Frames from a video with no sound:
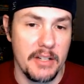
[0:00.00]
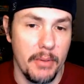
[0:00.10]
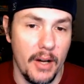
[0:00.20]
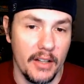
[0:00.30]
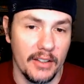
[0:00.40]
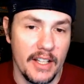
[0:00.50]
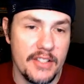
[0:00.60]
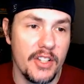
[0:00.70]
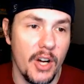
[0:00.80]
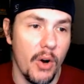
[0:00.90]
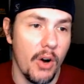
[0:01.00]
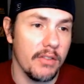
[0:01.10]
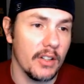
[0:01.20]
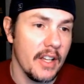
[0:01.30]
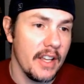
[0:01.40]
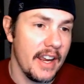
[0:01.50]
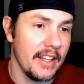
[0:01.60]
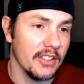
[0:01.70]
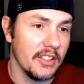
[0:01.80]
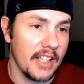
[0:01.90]
But let's go over
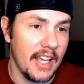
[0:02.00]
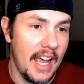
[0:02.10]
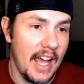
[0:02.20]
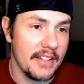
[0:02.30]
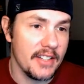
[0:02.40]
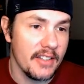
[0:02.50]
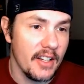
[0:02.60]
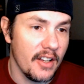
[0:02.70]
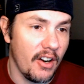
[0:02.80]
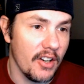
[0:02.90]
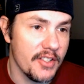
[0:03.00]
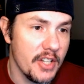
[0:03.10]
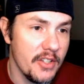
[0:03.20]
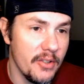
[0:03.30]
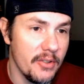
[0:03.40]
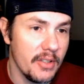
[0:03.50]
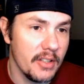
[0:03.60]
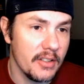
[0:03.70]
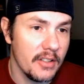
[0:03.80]
and look at our tune.